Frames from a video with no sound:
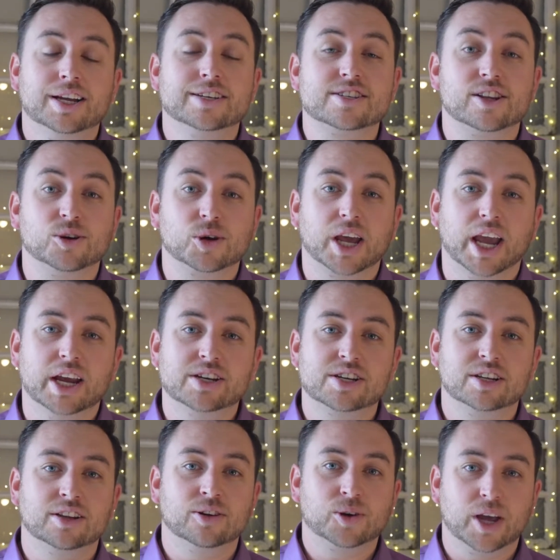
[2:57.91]
is
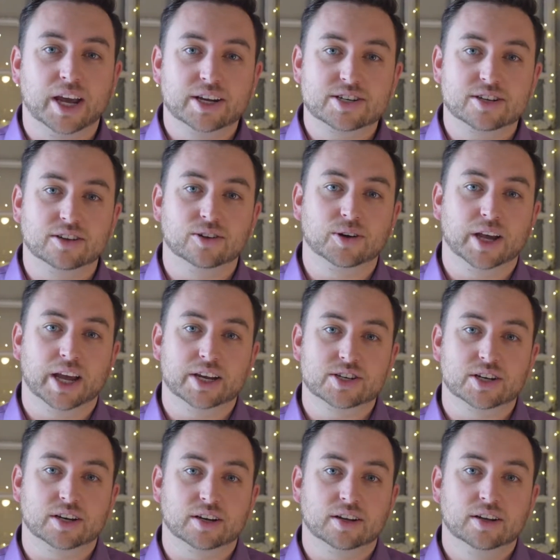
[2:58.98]
location, location,
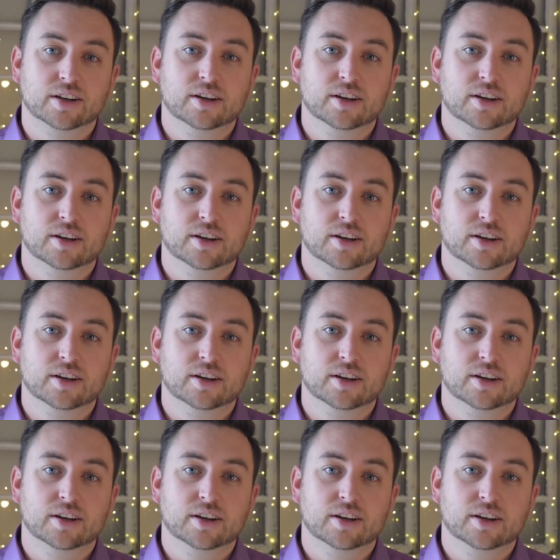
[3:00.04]
location.